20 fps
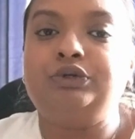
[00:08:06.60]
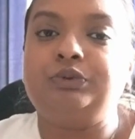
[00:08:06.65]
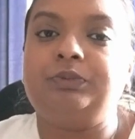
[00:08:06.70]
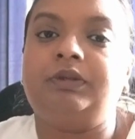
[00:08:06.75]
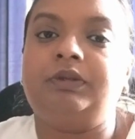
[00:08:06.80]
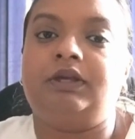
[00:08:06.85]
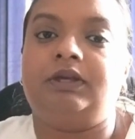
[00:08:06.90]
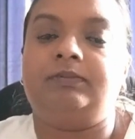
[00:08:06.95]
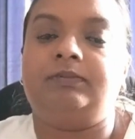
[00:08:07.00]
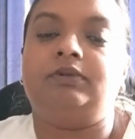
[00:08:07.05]

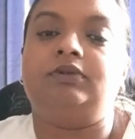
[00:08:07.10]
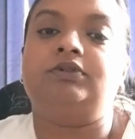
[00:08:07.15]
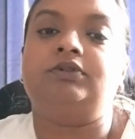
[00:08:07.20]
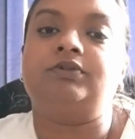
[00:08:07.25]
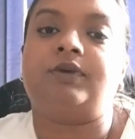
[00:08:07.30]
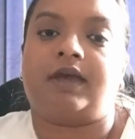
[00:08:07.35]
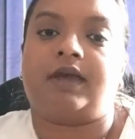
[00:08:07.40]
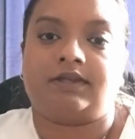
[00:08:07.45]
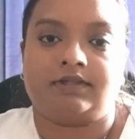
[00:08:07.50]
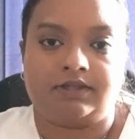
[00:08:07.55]
be able
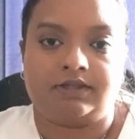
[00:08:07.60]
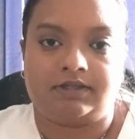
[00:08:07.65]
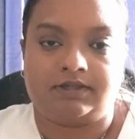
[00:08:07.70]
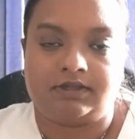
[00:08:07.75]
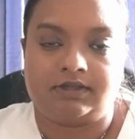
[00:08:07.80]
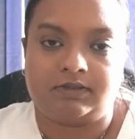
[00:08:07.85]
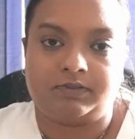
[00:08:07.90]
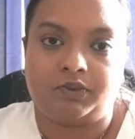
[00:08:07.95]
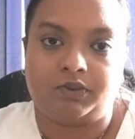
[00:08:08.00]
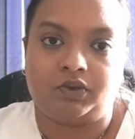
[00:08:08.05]
to access
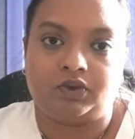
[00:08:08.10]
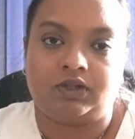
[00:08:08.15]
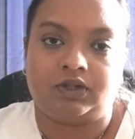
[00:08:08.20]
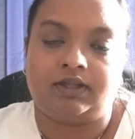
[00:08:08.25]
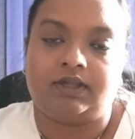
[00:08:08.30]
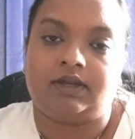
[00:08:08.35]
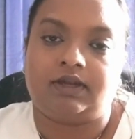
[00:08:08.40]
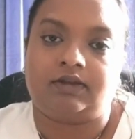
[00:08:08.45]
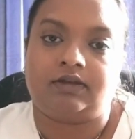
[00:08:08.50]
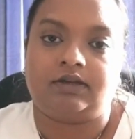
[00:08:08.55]
this portal
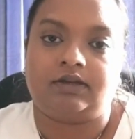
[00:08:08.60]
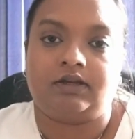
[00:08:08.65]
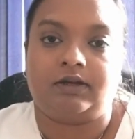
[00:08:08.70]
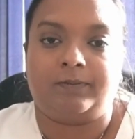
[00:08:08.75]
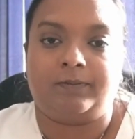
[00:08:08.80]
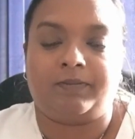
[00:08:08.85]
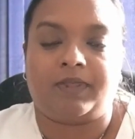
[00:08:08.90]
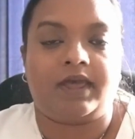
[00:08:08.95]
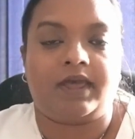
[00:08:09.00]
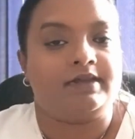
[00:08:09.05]
that
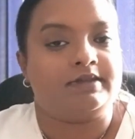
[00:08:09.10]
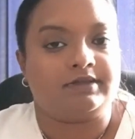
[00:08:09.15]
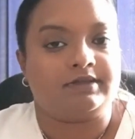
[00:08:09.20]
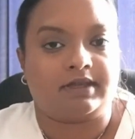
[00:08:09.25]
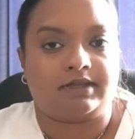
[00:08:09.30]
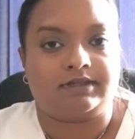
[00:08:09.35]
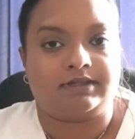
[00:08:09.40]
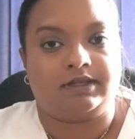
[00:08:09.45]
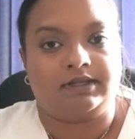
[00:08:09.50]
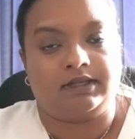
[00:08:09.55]
has
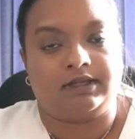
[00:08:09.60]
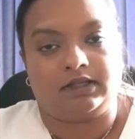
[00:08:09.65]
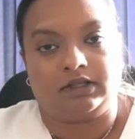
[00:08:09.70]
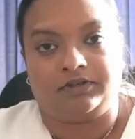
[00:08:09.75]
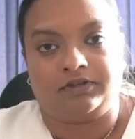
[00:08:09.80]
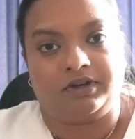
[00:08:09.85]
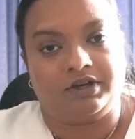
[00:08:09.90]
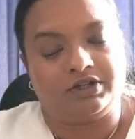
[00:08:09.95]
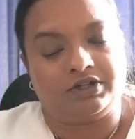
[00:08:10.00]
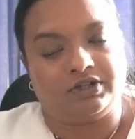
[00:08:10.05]
asset
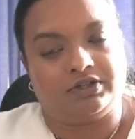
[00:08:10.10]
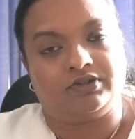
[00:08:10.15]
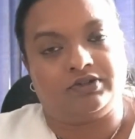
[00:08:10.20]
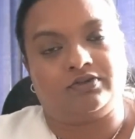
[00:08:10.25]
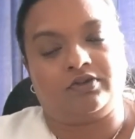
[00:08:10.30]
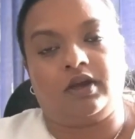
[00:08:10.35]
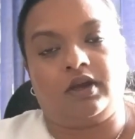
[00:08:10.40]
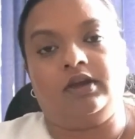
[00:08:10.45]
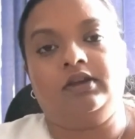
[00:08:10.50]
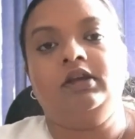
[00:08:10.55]

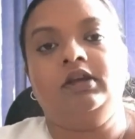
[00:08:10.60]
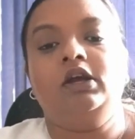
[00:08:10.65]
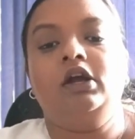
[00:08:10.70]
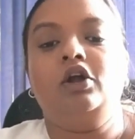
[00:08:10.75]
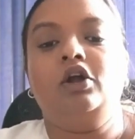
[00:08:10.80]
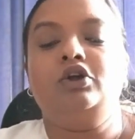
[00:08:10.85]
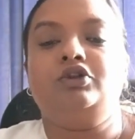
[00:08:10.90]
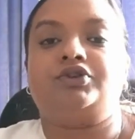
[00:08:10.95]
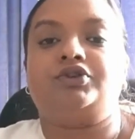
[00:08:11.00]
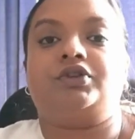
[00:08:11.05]
declarations, right?
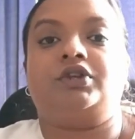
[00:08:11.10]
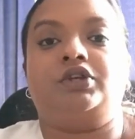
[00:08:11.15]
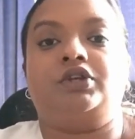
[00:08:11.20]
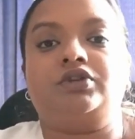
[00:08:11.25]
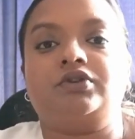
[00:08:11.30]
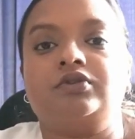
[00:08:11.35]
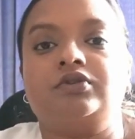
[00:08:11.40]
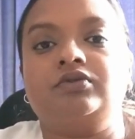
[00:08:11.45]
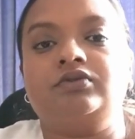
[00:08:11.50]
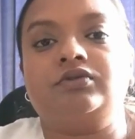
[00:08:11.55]
So the
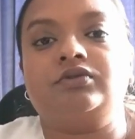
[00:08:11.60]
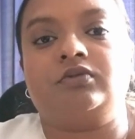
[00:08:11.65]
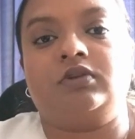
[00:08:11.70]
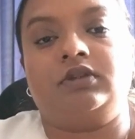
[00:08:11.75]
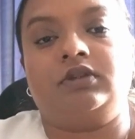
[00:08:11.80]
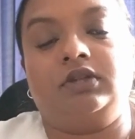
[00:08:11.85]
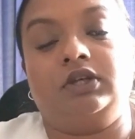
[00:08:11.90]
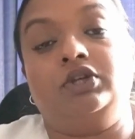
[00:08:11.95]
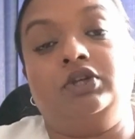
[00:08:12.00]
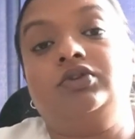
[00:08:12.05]

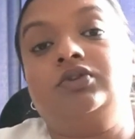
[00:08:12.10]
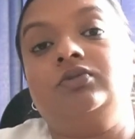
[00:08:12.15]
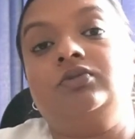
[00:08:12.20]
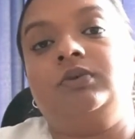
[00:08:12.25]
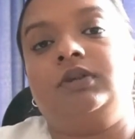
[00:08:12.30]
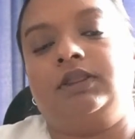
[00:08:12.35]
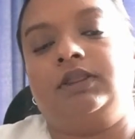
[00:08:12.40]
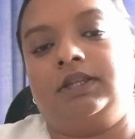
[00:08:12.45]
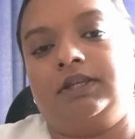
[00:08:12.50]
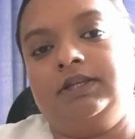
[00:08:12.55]
issue
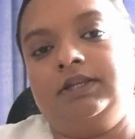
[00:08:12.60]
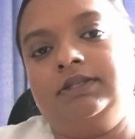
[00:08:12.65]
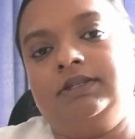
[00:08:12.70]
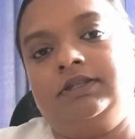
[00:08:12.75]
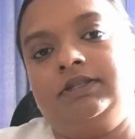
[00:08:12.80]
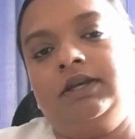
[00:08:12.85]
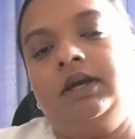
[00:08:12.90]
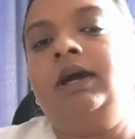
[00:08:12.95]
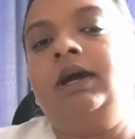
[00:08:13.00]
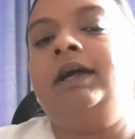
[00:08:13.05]
with
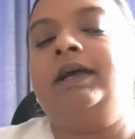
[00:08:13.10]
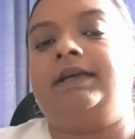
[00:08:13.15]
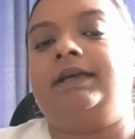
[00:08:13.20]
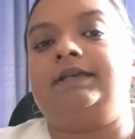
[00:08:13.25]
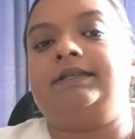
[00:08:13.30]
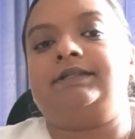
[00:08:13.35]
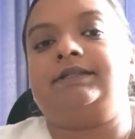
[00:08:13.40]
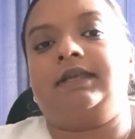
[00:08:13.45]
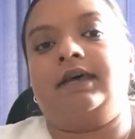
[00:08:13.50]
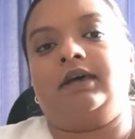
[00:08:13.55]
this
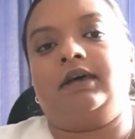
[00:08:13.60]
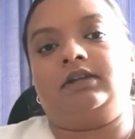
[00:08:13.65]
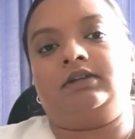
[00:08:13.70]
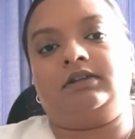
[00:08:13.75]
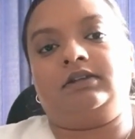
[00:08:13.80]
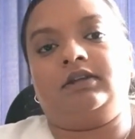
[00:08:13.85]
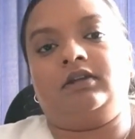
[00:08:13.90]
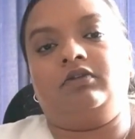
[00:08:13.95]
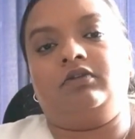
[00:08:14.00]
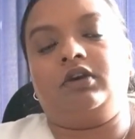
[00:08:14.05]
is
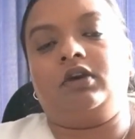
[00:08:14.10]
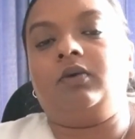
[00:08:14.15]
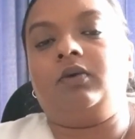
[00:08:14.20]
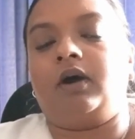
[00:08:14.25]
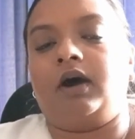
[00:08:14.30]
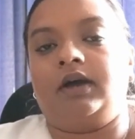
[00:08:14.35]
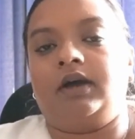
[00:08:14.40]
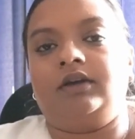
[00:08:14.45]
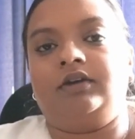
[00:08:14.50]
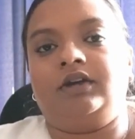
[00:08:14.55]
that
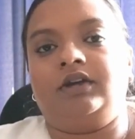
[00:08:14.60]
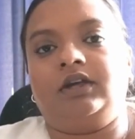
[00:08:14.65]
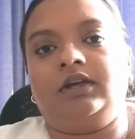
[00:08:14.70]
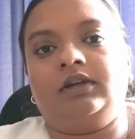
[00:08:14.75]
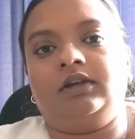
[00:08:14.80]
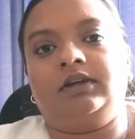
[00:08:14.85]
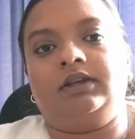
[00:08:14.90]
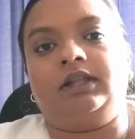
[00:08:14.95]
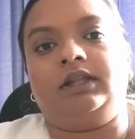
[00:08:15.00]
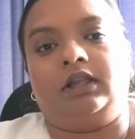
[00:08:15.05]

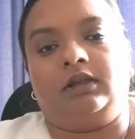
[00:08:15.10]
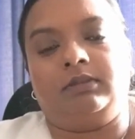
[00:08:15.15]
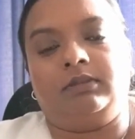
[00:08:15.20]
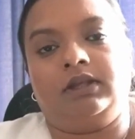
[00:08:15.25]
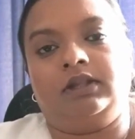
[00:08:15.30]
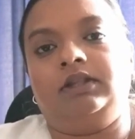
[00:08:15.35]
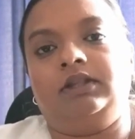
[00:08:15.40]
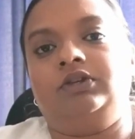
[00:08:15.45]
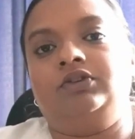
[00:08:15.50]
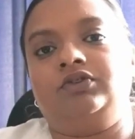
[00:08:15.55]
requiring an
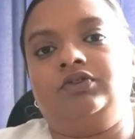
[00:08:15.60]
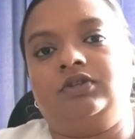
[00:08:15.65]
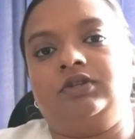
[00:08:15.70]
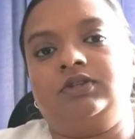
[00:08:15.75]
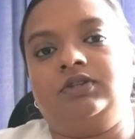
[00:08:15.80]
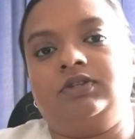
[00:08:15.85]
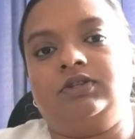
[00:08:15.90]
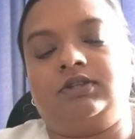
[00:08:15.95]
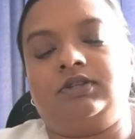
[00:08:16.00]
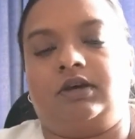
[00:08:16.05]
email
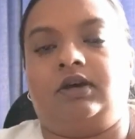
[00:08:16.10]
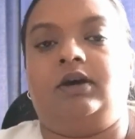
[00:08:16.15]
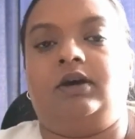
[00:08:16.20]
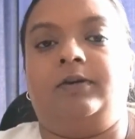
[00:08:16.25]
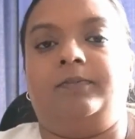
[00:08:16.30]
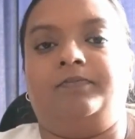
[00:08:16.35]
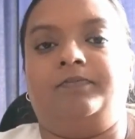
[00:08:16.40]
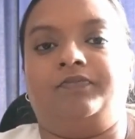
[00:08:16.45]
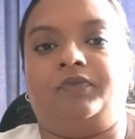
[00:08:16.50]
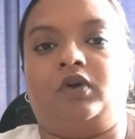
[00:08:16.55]
address
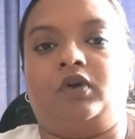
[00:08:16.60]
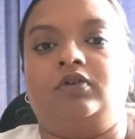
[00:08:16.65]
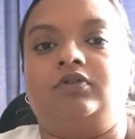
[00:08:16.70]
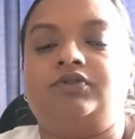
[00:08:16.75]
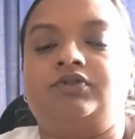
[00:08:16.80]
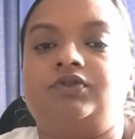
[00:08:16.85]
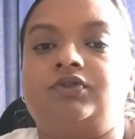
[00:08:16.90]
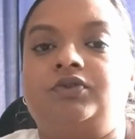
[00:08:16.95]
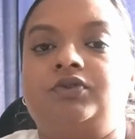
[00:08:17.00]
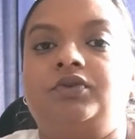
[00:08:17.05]

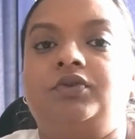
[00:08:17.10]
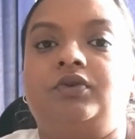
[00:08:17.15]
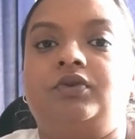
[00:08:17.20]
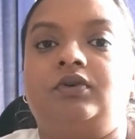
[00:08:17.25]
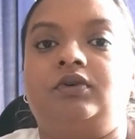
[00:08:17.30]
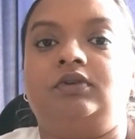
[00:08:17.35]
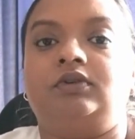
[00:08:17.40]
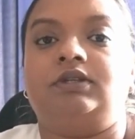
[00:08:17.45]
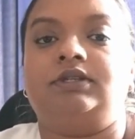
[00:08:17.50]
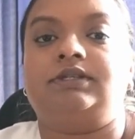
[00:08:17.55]

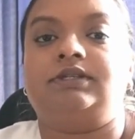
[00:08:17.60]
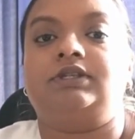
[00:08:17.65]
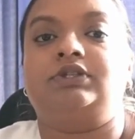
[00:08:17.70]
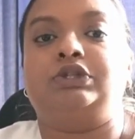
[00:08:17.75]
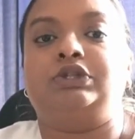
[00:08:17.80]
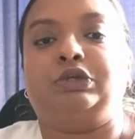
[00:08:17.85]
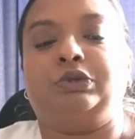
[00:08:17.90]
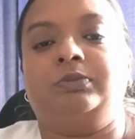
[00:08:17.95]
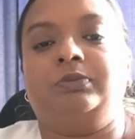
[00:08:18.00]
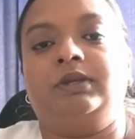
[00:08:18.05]
also is
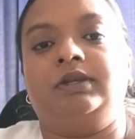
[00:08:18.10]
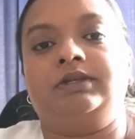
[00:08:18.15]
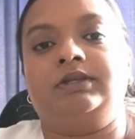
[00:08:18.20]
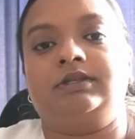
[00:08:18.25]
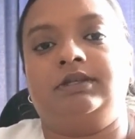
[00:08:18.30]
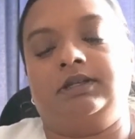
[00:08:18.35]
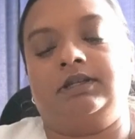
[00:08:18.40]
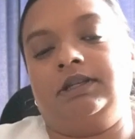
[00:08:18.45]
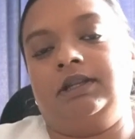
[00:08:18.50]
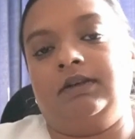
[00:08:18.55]
assuming a
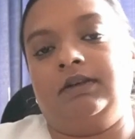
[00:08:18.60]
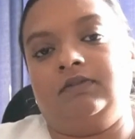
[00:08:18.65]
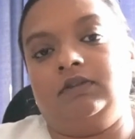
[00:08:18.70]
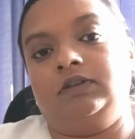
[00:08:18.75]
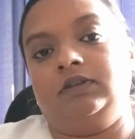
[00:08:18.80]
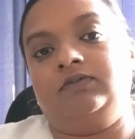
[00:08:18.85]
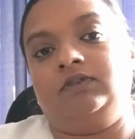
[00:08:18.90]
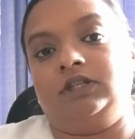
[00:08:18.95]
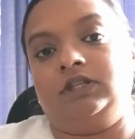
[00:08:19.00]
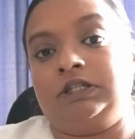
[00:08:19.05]
certain
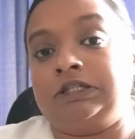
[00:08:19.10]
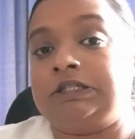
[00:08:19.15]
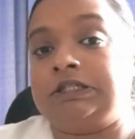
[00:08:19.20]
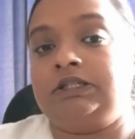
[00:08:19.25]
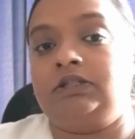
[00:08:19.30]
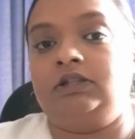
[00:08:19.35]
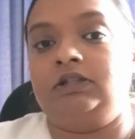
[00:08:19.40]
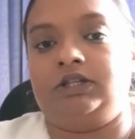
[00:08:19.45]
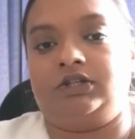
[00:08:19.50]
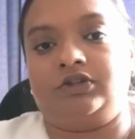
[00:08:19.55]
level of
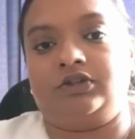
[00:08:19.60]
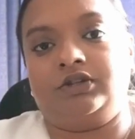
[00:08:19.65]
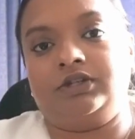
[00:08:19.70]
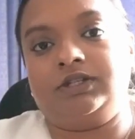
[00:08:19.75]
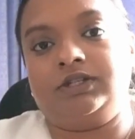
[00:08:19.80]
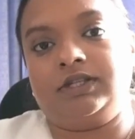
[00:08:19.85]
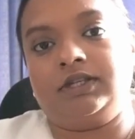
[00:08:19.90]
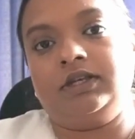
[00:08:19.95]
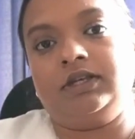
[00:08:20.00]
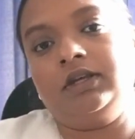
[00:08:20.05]
digital
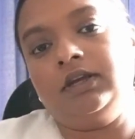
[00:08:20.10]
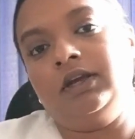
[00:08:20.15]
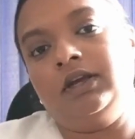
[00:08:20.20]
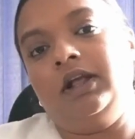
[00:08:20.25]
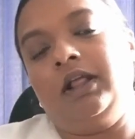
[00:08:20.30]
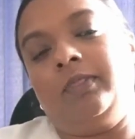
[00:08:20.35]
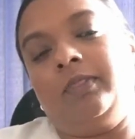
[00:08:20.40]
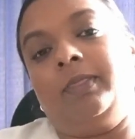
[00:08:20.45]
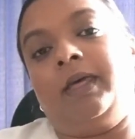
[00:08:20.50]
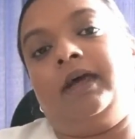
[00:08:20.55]
literacy
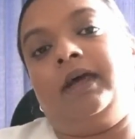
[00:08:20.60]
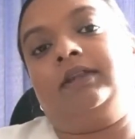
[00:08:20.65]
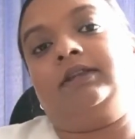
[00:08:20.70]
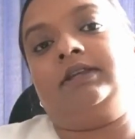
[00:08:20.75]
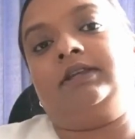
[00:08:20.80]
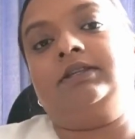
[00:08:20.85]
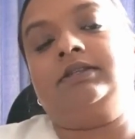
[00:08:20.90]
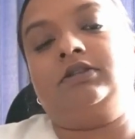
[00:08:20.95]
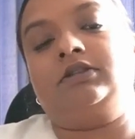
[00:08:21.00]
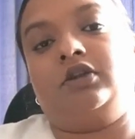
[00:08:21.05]

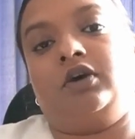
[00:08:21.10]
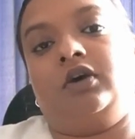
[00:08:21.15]
that is